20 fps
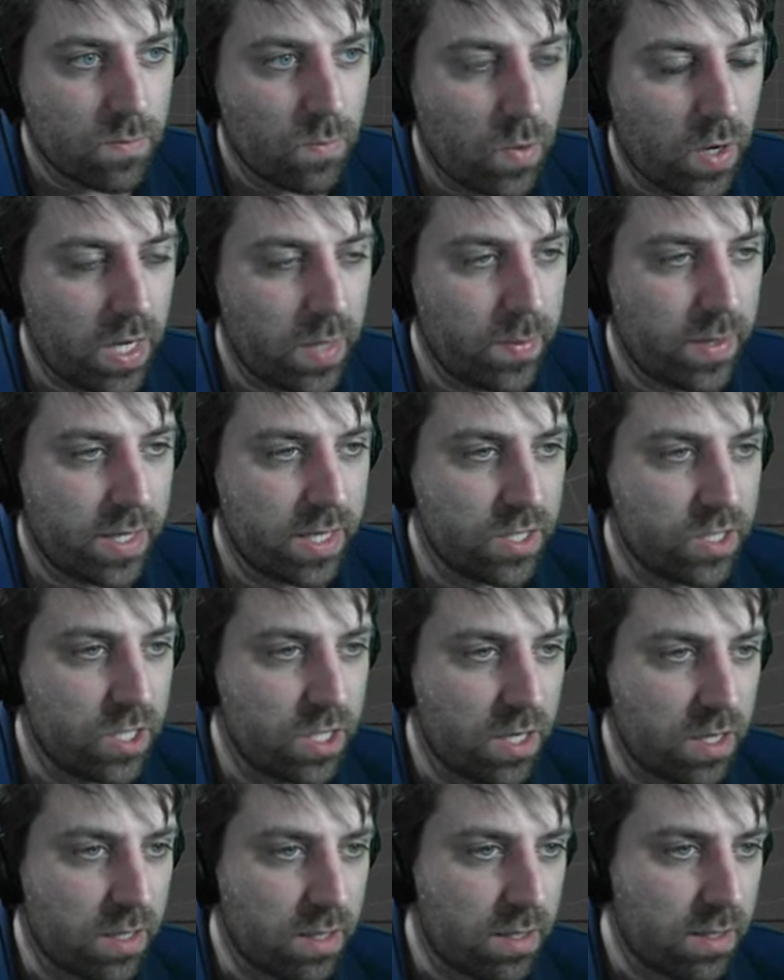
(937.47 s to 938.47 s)
Why are you being a
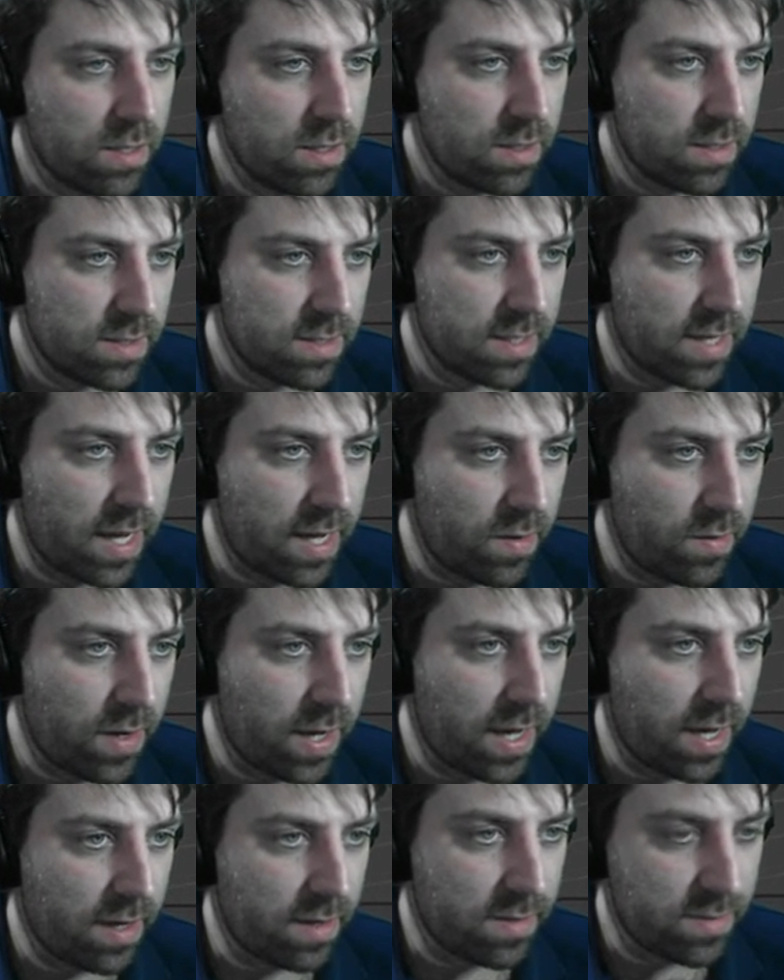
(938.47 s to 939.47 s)
jerk? Scale
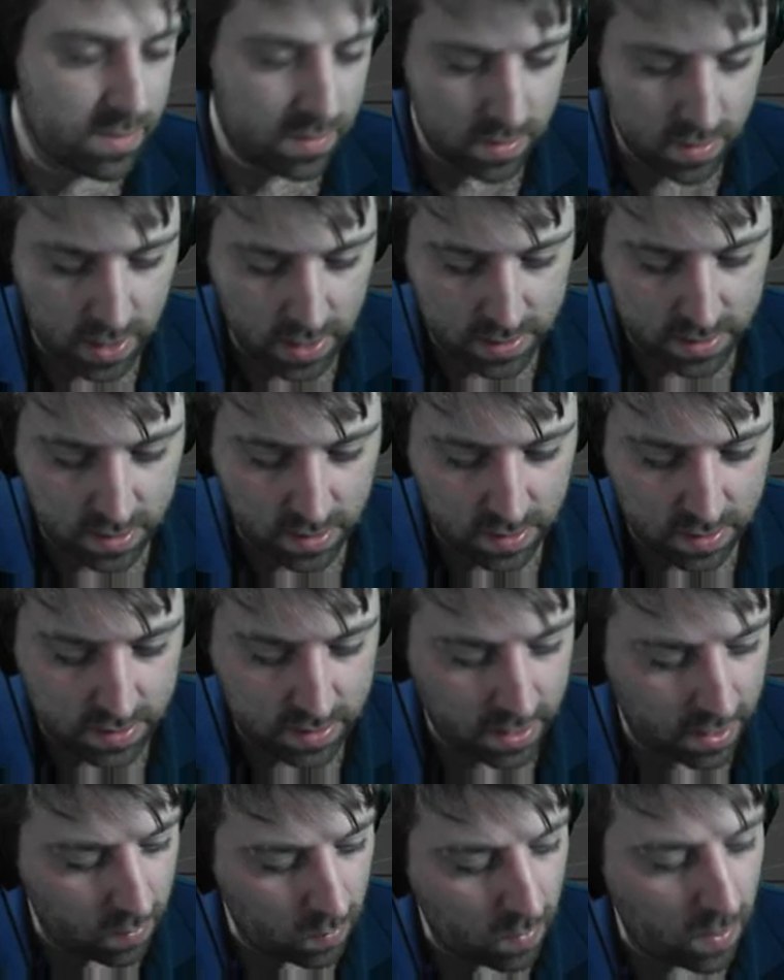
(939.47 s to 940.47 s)
X, oh sorry,
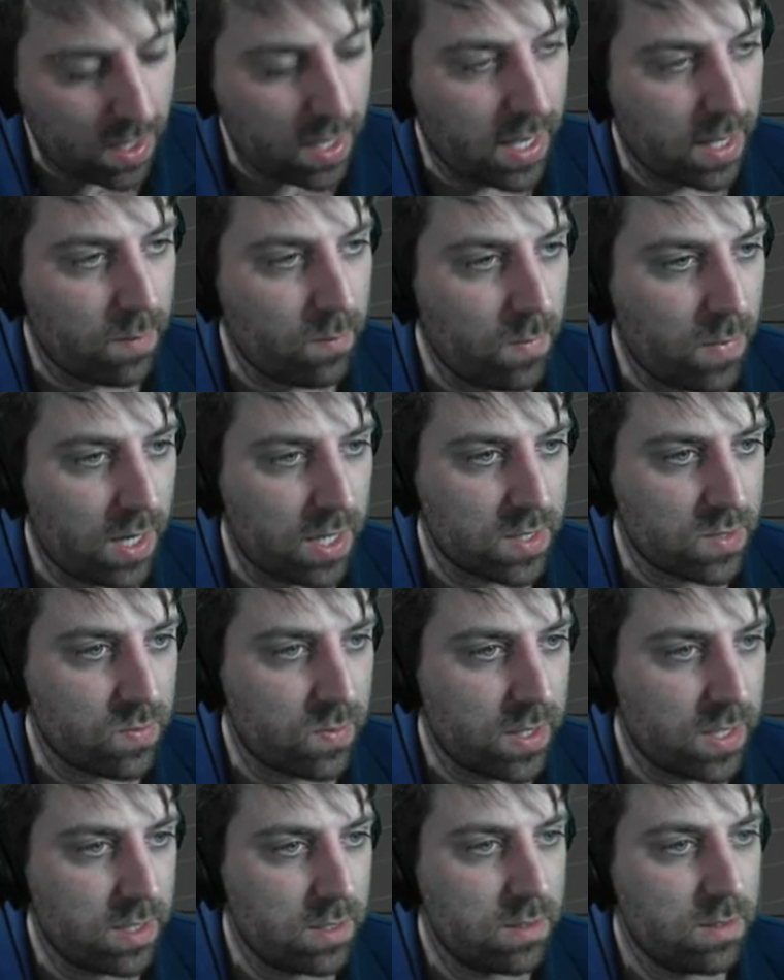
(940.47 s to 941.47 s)
scale Y minus
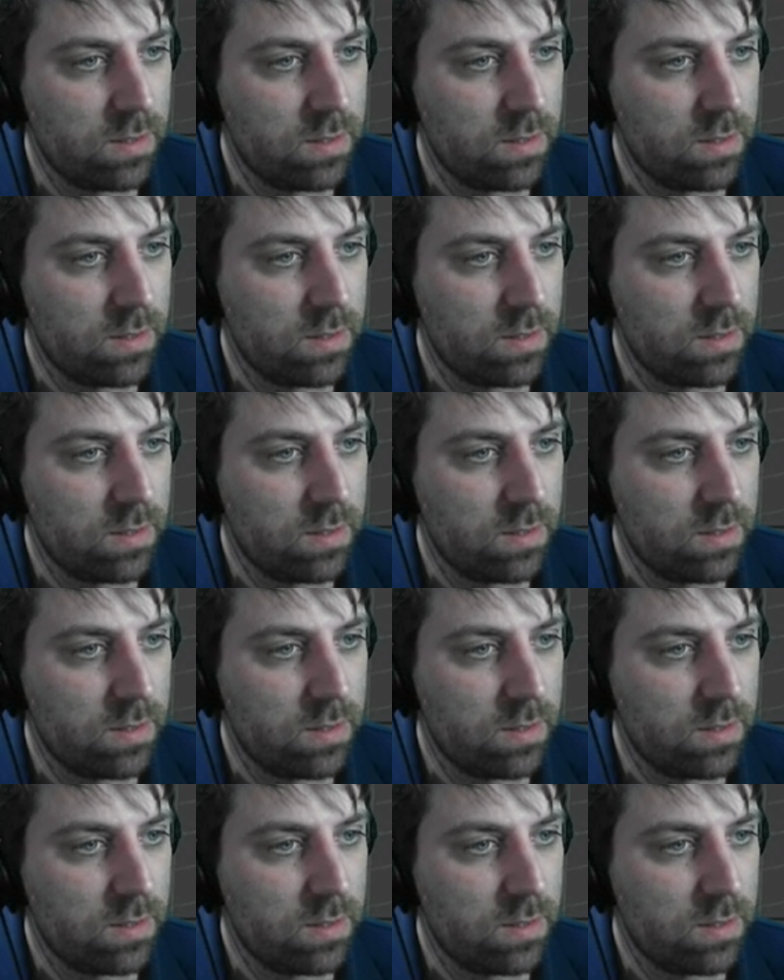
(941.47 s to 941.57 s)
one.